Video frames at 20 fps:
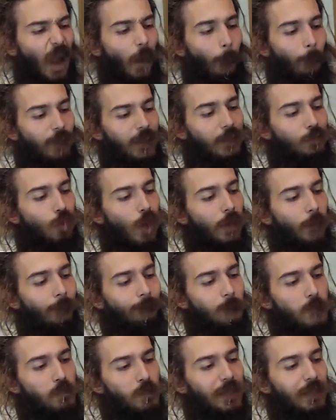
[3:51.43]
This one
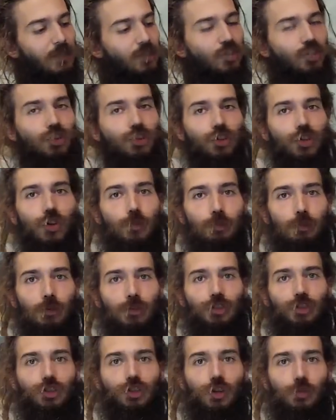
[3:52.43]
is super
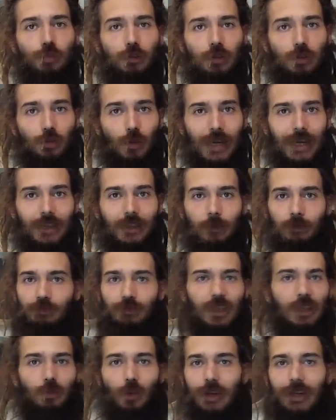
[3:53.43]
sweet.
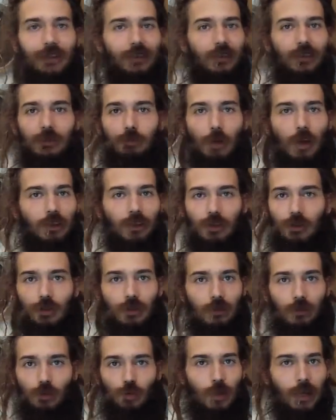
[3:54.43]
This one isn't
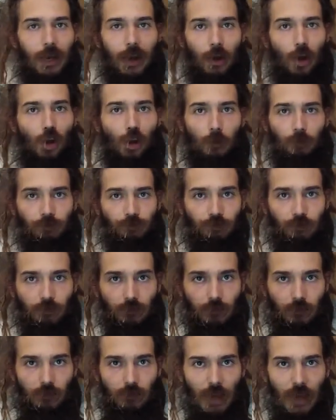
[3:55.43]
much sweet at all.
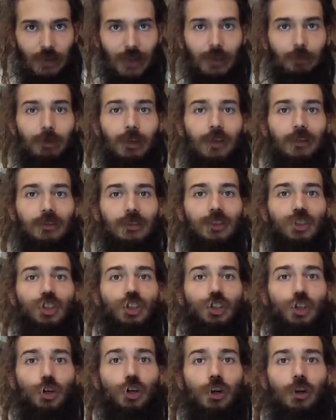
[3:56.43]
That's because the
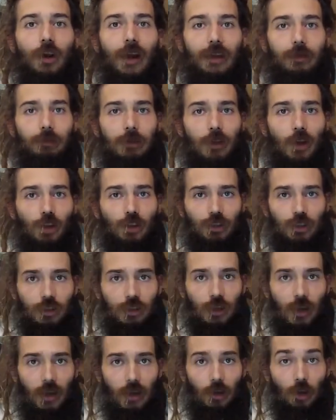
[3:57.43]
sugar has been
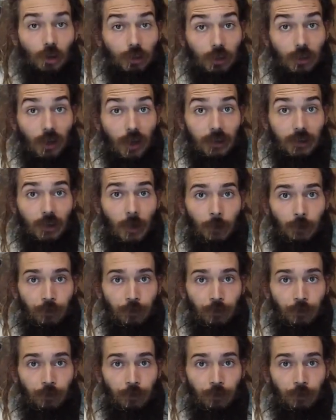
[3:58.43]
oxidized.